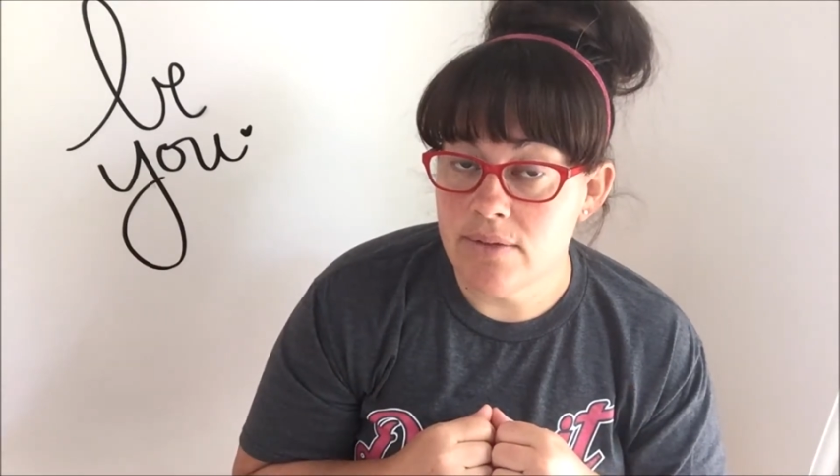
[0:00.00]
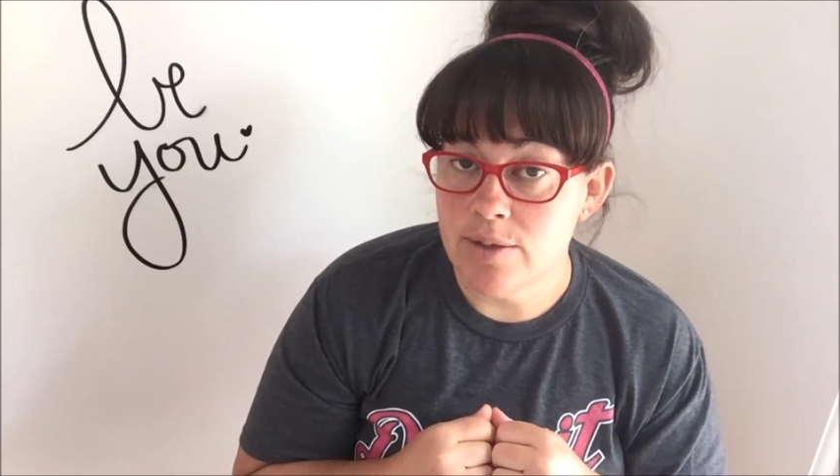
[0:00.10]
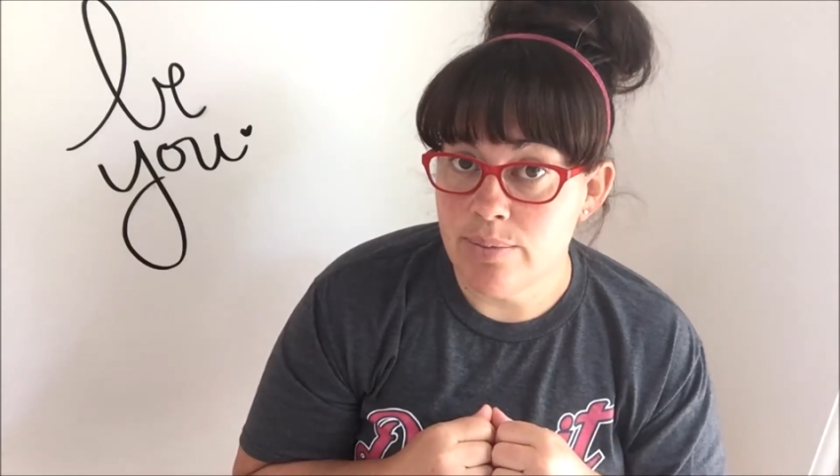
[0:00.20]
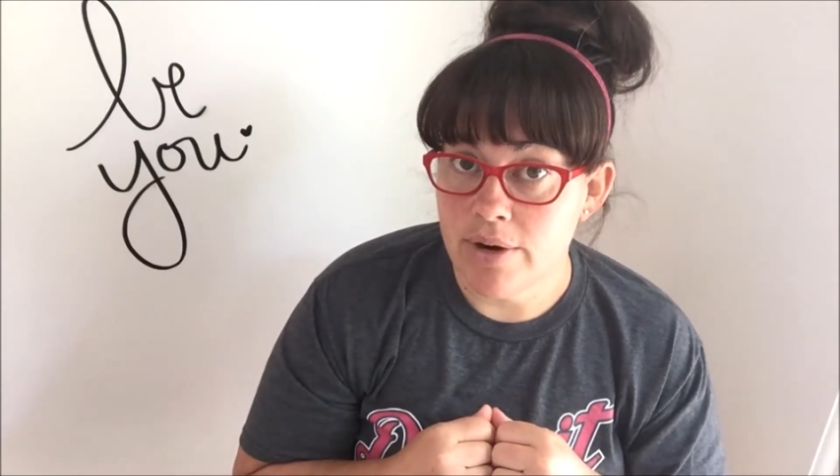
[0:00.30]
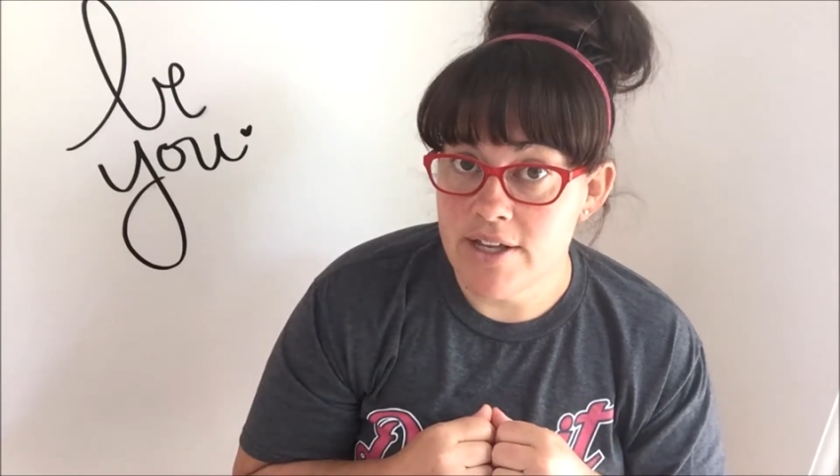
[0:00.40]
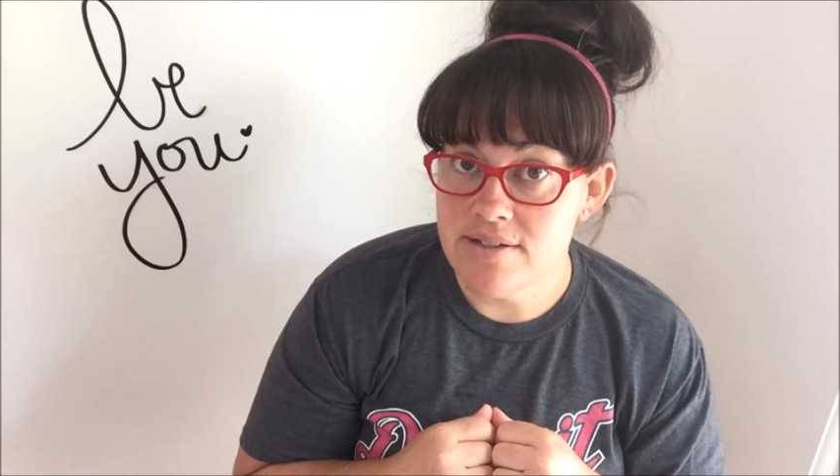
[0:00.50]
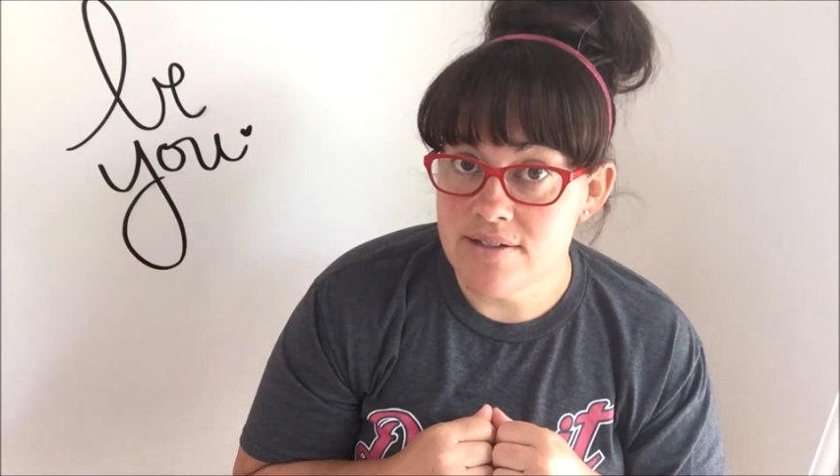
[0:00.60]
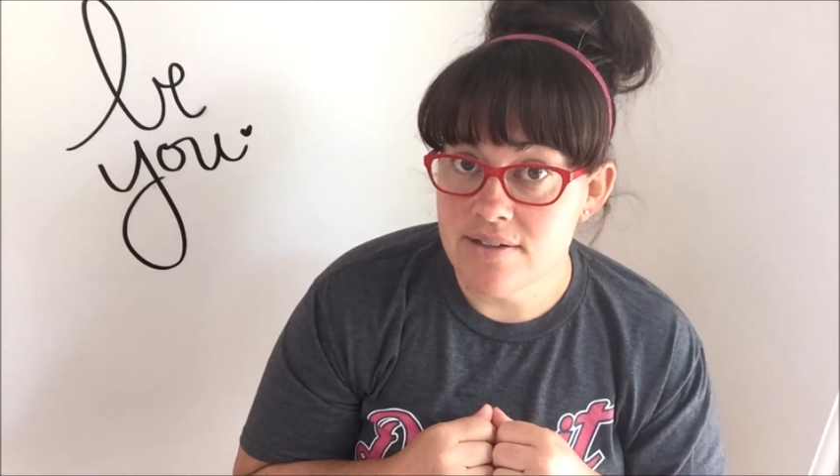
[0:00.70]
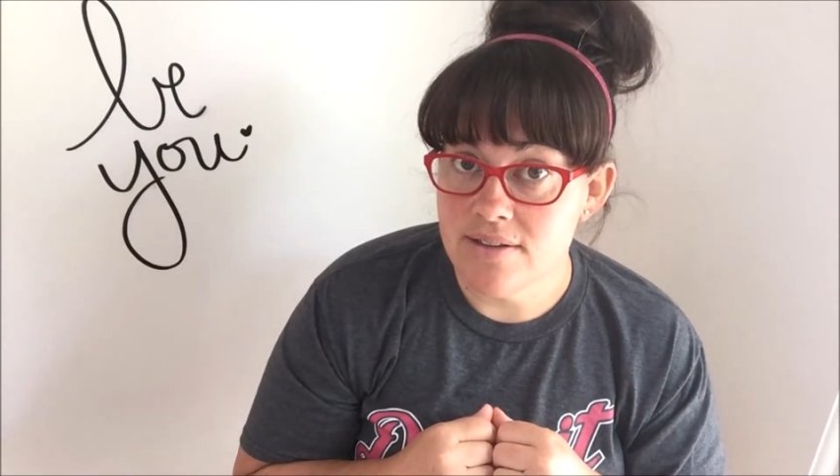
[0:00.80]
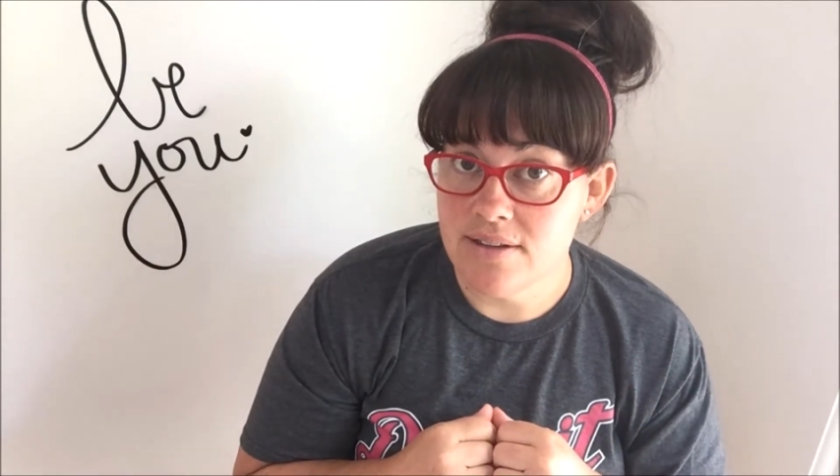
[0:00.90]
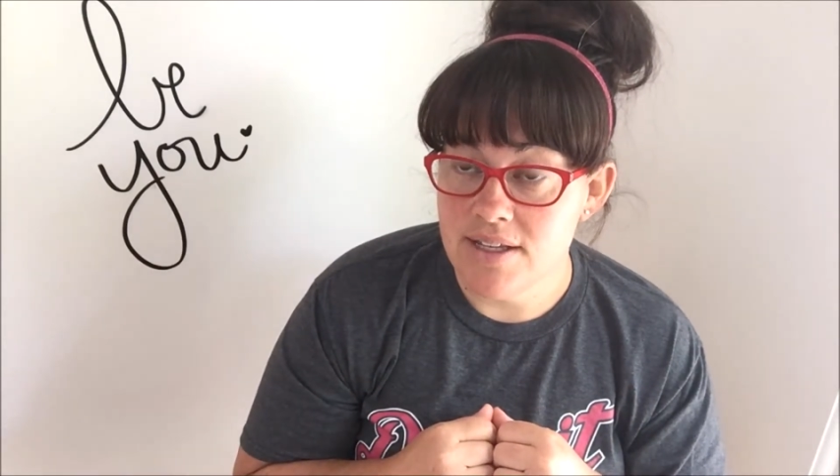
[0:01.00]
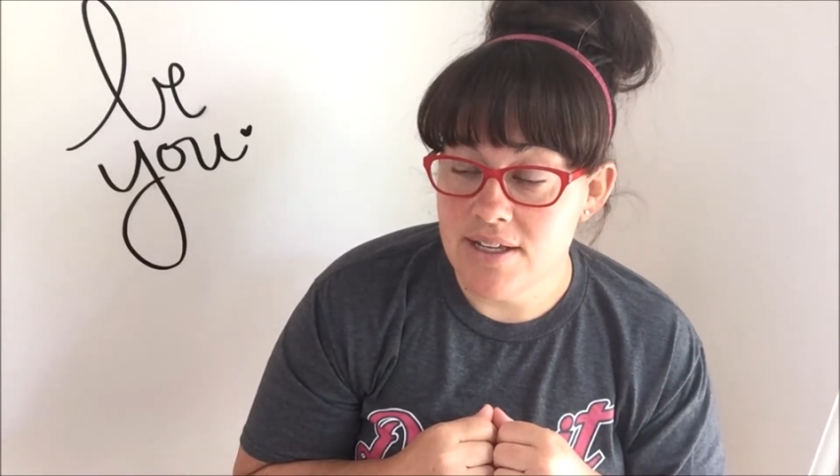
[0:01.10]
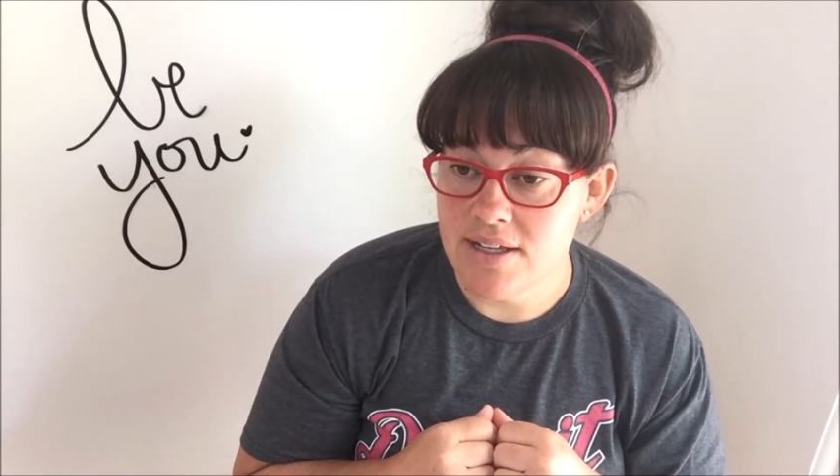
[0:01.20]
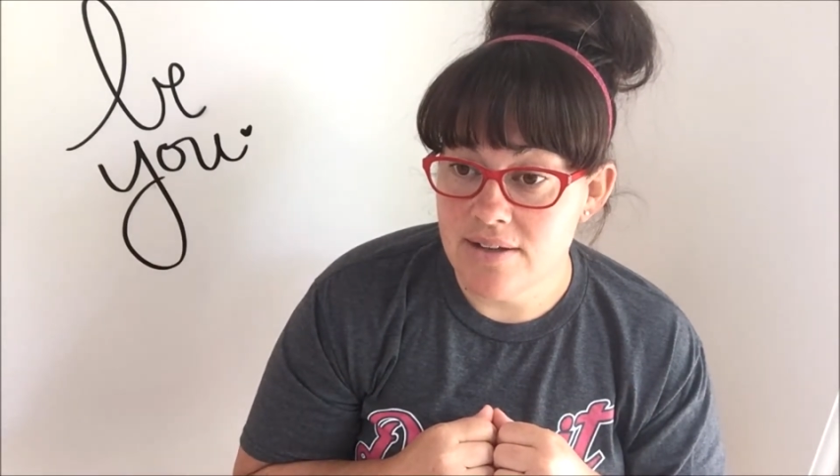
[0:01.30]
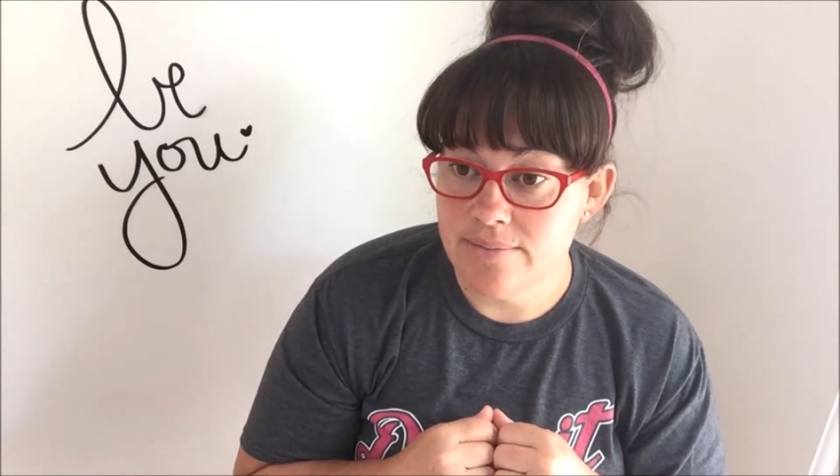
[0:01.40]
embrace
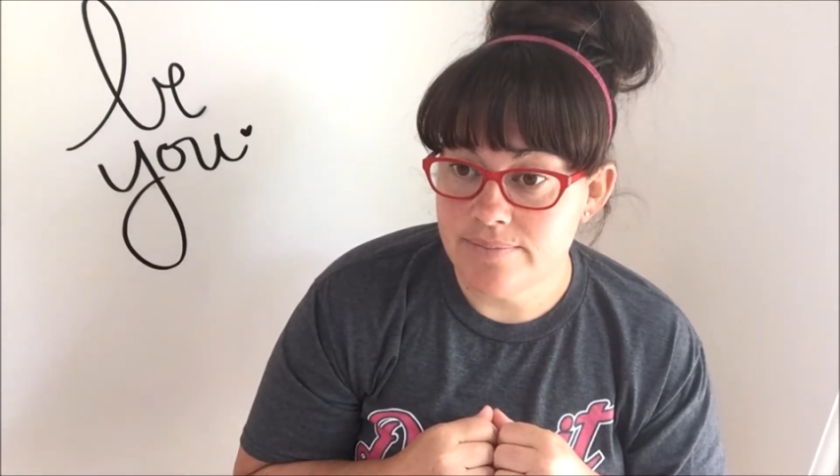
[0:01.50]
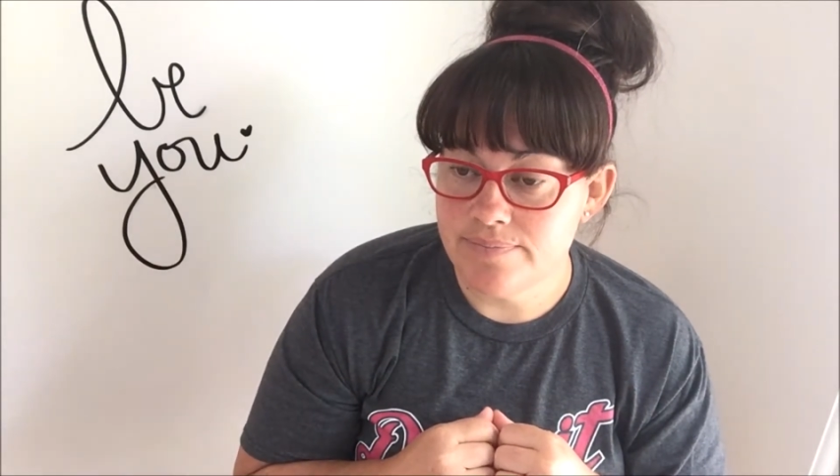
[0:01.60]
I